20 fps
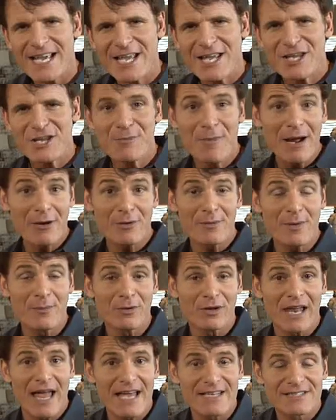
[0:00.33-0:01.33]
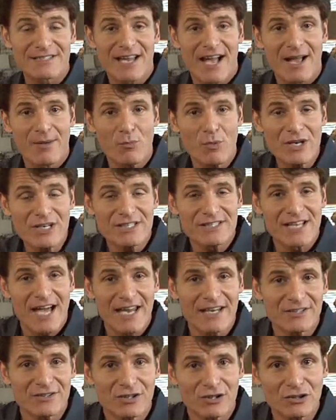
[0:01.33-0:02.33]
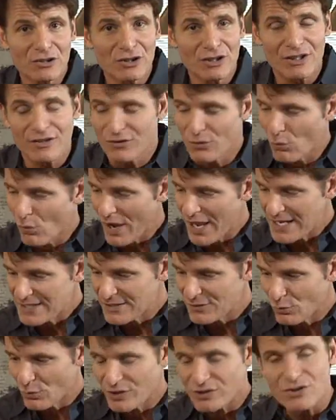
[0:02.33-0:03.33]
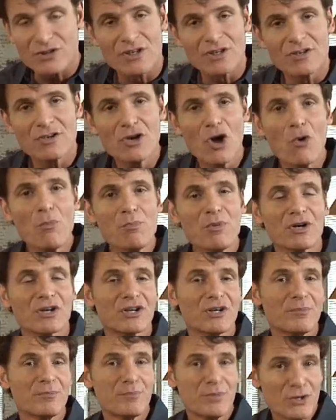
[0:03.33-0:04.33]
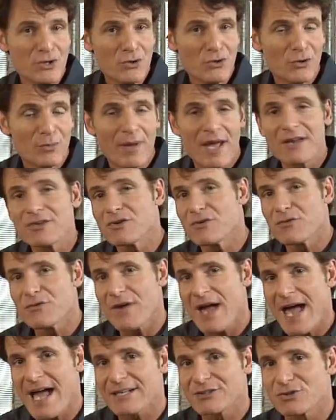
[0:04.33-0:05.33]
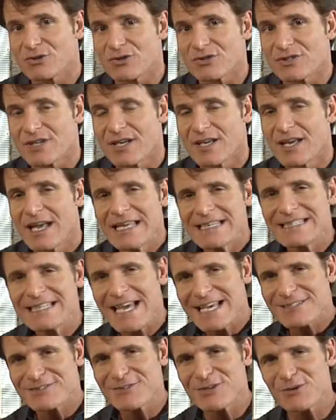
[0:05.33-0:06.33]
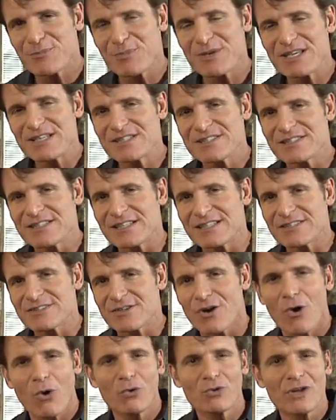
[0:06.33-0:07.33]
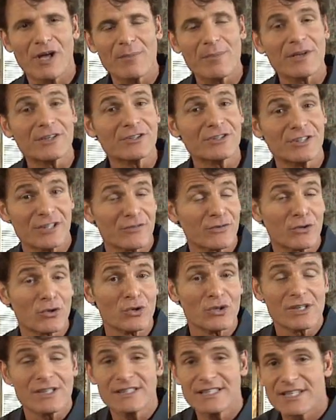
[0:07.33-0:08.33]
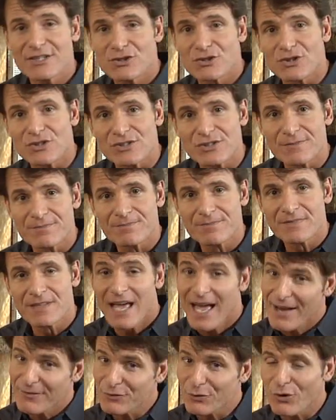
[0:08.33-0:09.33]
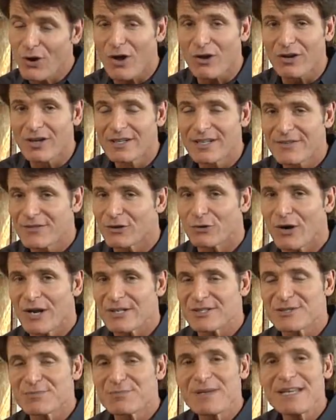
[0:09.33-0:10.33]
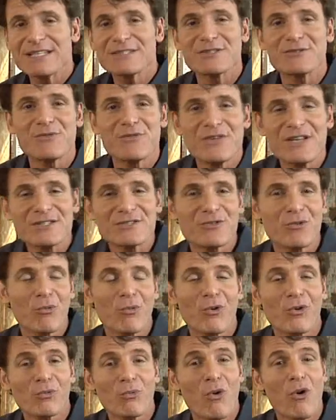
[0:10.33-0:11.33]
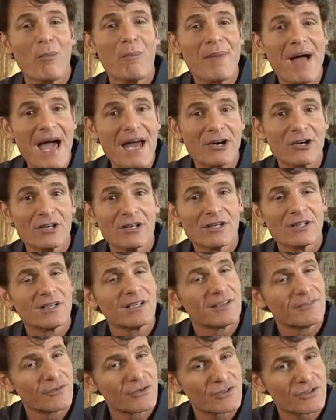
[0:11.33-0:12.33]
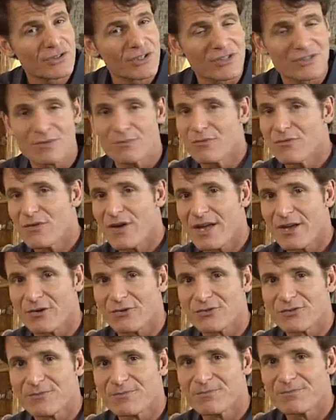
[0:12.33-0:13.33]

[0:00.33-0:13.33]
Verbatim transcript: You might remember last time we decided to look at the ways in which notebook computer manufacturers test their PCs to hold up under difficult conditions. After all, the greatest speeds and feeds in the world won't matter if your system fails.